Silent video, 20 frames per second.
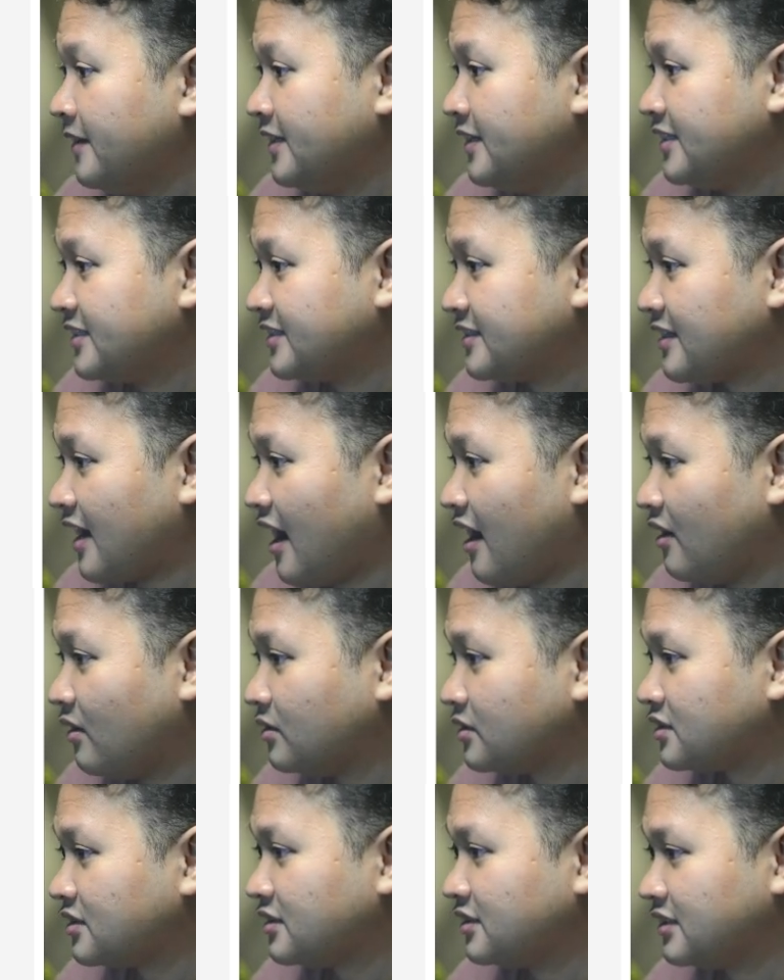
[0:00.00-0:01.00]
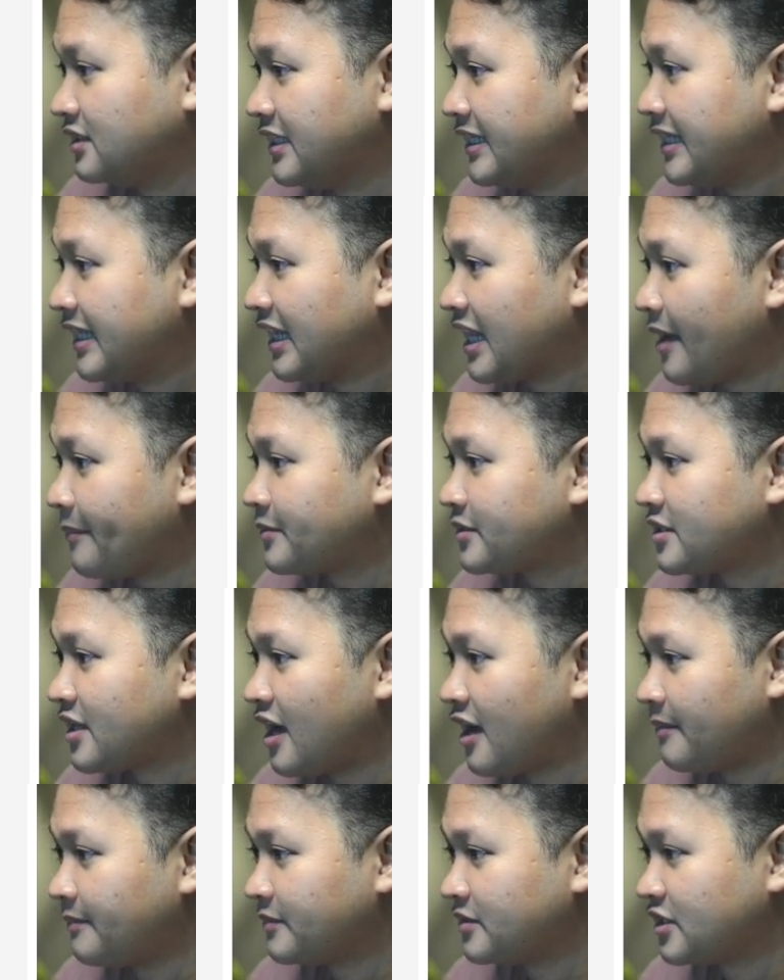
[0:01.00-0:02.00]
Styled the elapsed
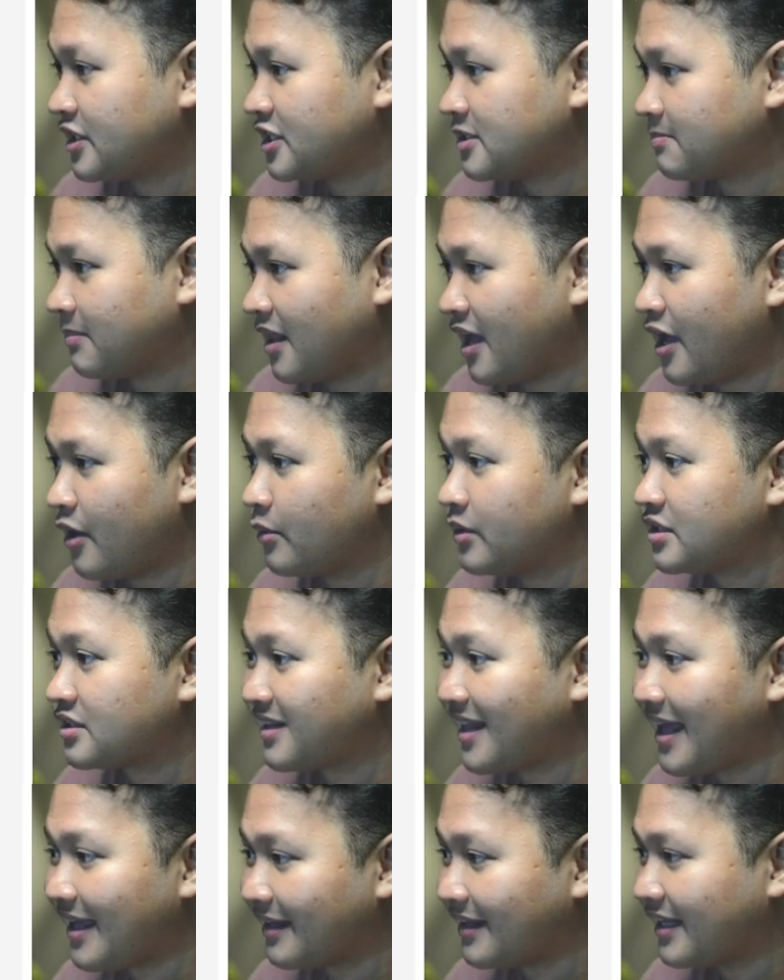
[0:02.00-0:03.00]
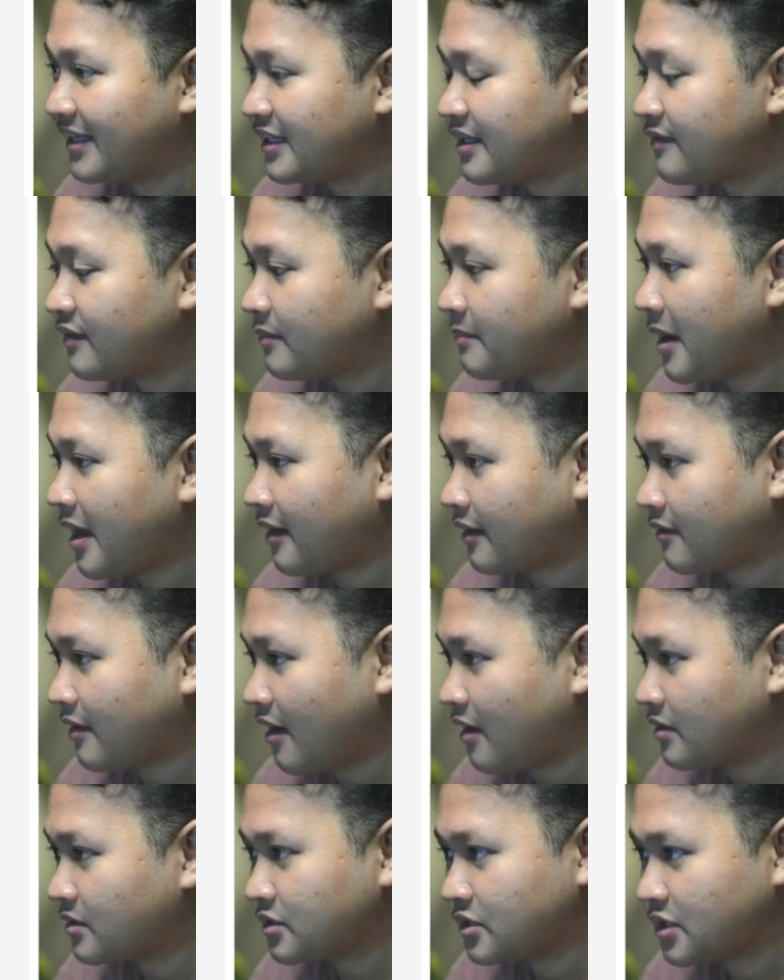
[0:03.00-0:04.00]
time display with slightly different
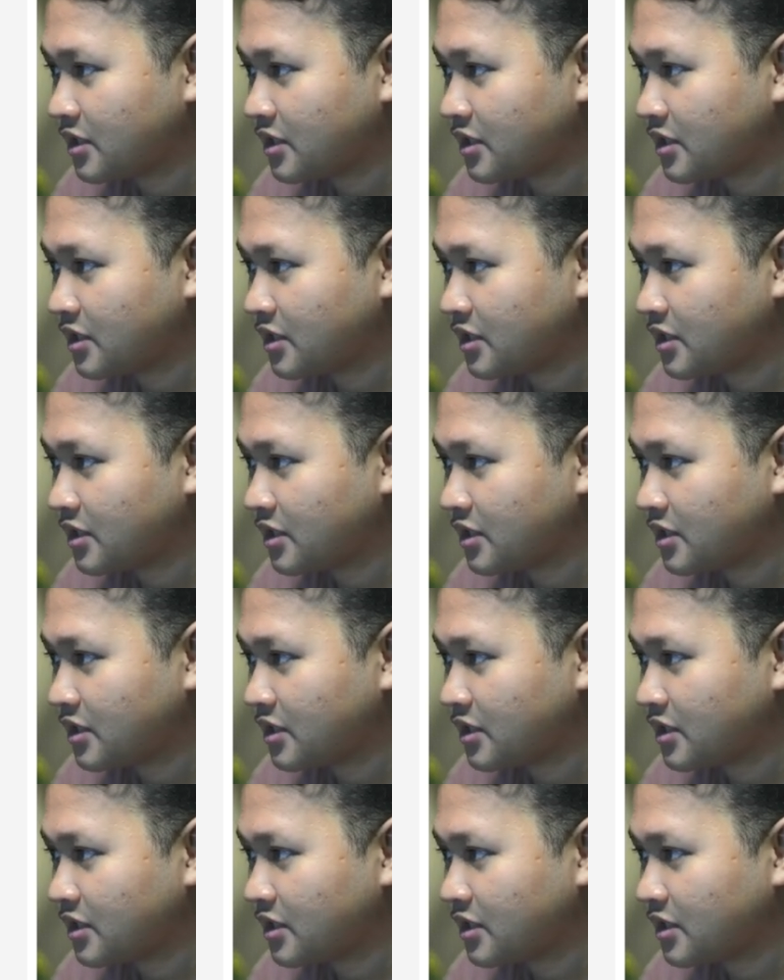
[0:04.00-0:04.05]
background